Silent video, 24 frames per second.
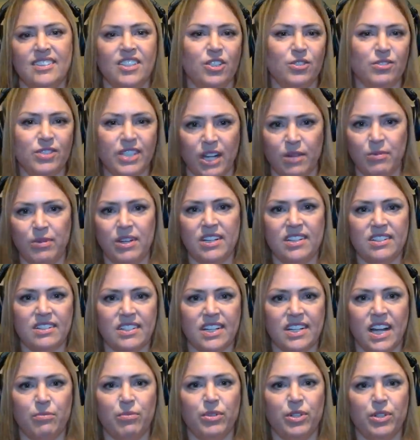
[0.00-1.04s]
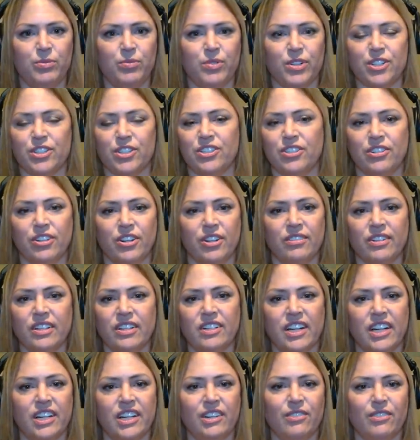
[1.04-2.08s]
you know, diabetes and high blood pressure
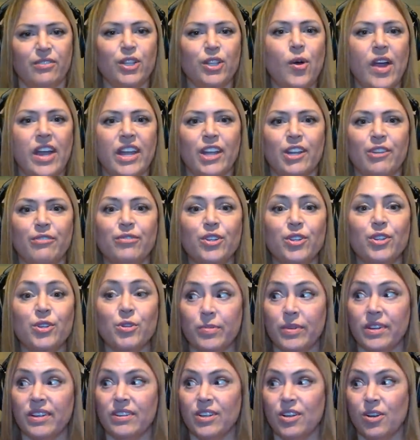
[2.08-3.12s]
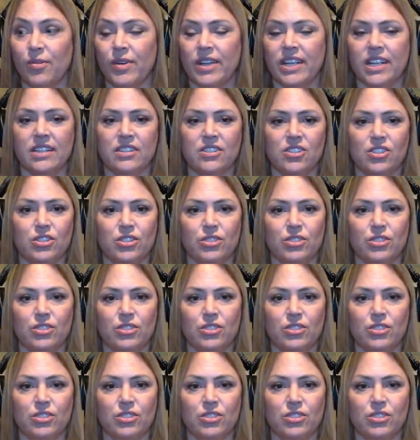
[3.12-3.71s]
are kind of low hanging fruit, but right. going